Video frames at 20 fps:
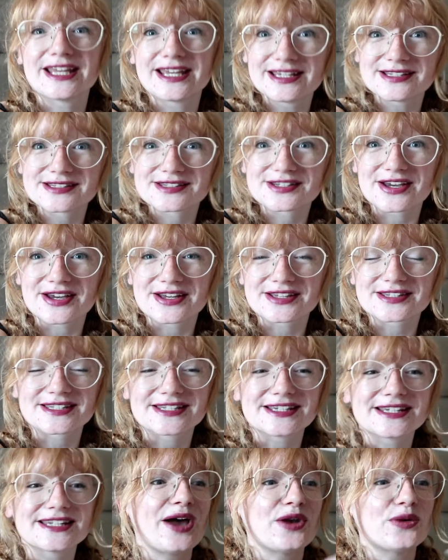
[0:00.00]
It's
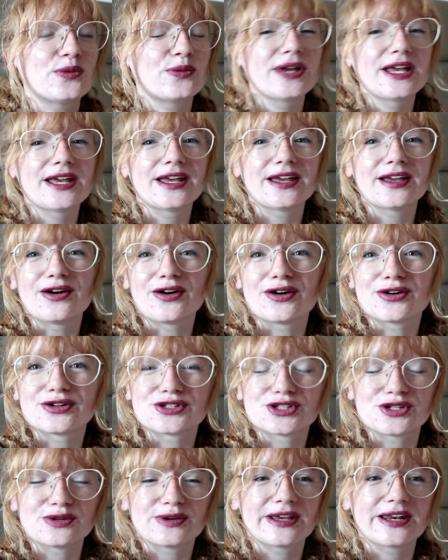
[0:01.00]
Kirsten and we are
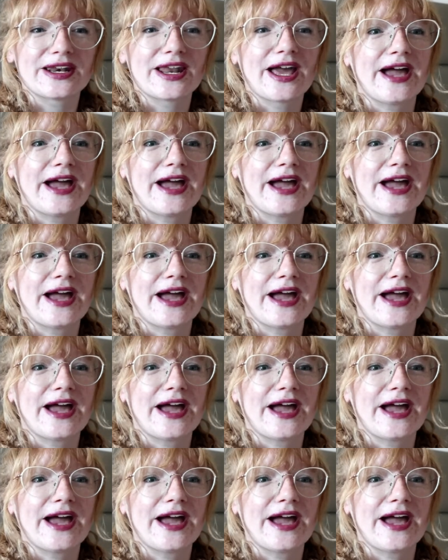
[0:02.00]
doing